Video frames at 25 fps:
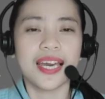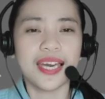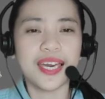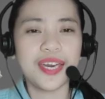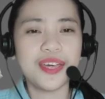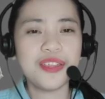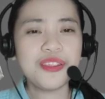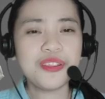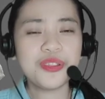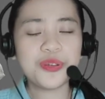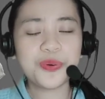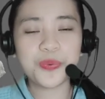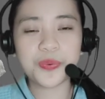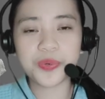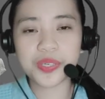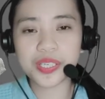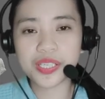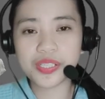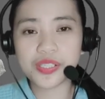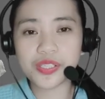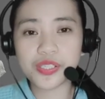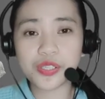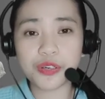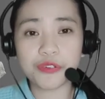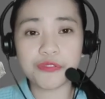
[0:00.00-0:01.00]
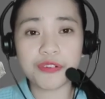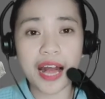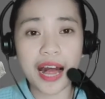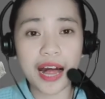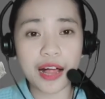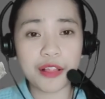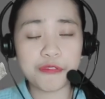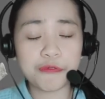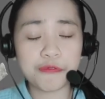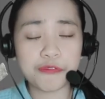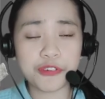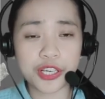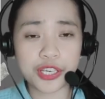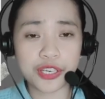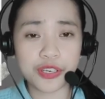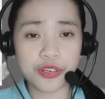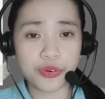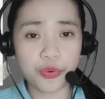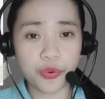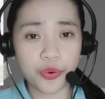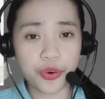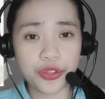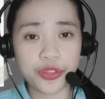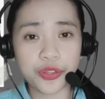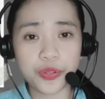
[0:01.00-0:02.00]
In the words of Alfred
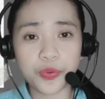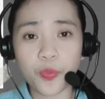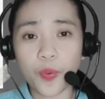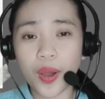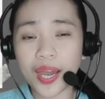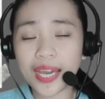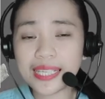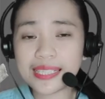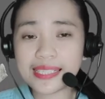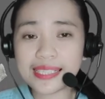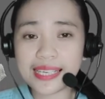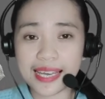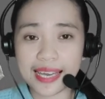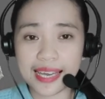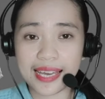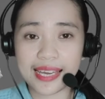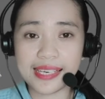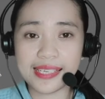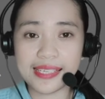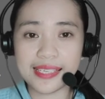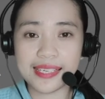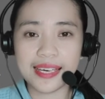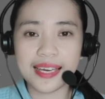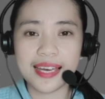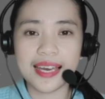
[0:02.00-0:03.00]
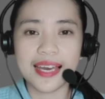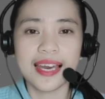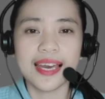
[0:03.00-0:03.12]
North Whitehead,